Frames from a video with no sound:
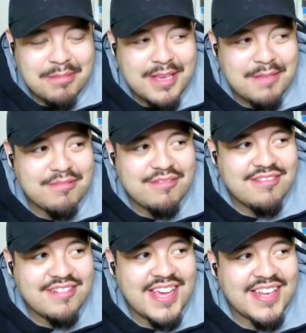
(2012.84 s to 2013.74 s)

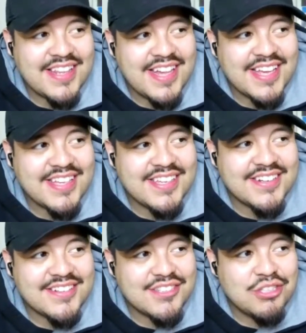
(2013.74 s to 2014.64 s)
people, and like
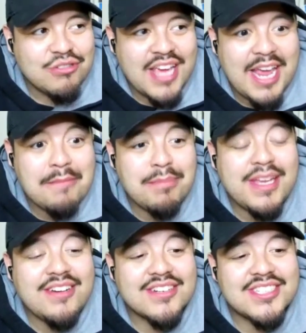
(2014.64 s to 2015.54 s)
you can't be
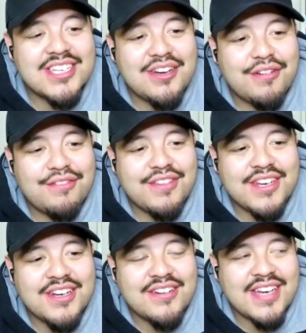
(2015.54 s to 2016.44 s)
yourself,
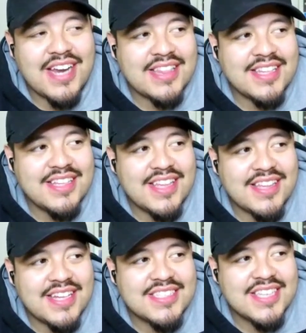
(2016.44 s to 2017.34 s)
and I think that
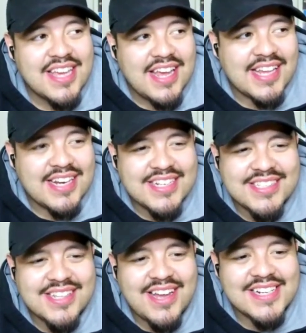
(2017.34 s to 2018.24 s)
does
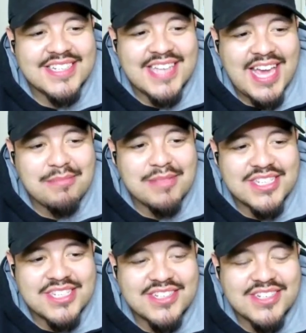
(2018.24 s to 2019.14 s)
a lot of
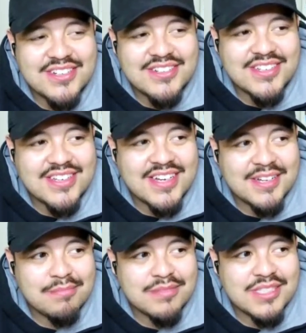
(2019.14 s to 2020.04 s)
damage,
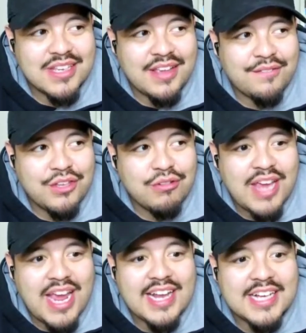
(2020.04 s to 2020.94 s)
if you
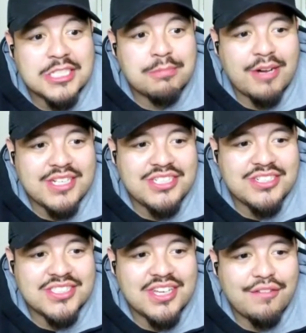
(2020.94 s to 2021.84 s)
can't express
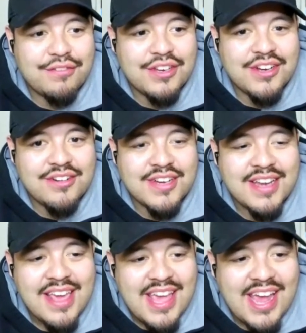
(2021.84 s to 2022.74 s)
yourself,
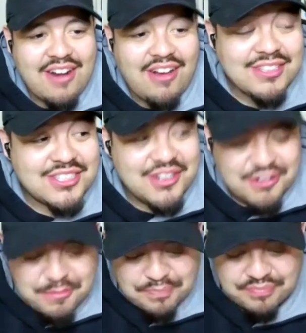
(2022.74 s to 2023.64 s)
and
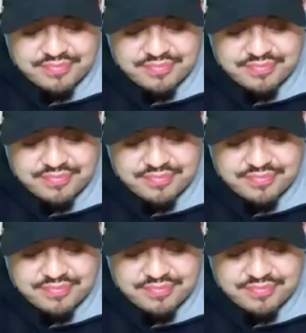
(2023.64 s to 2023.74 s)
also